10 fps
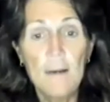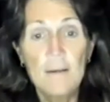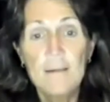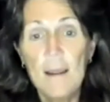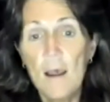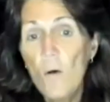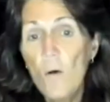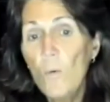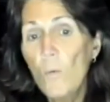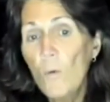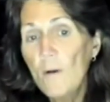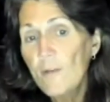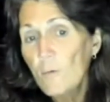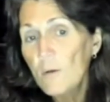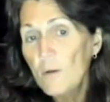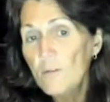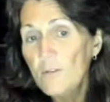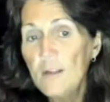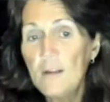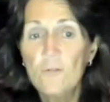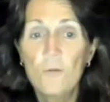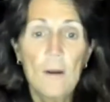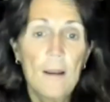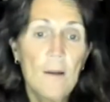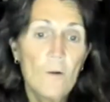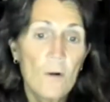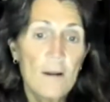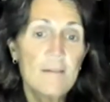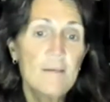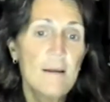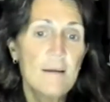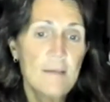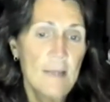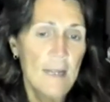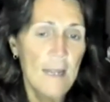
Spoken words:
to say, oh, well, what if I reduce this or I increase this?